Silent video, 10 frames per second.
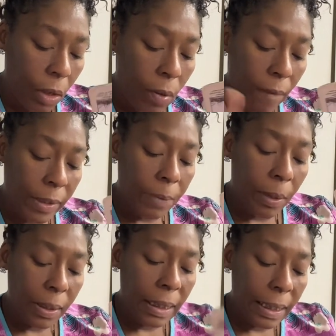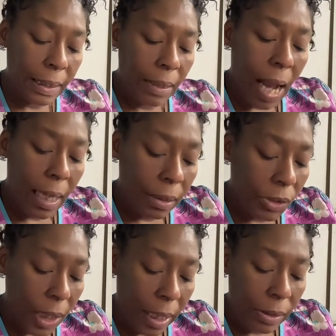Whoever this person is, they're not
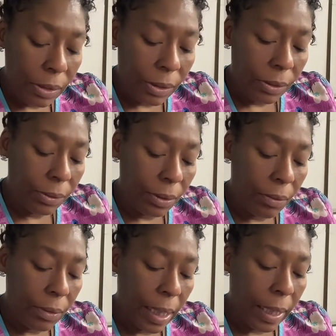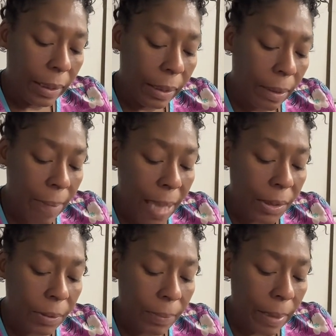going to change. Okay. They're a
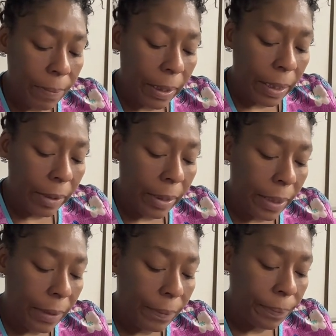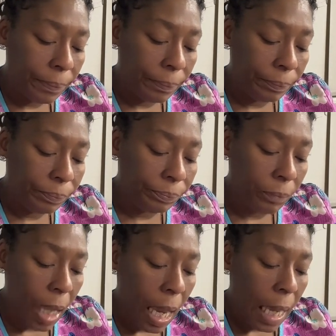master manipulator here.
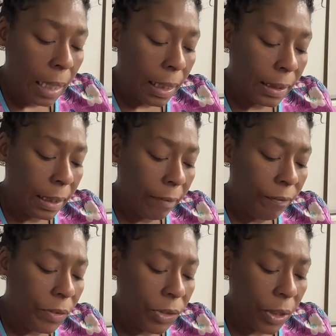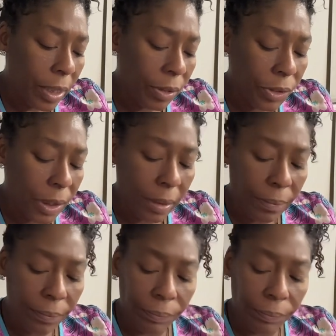Let's get a future energy.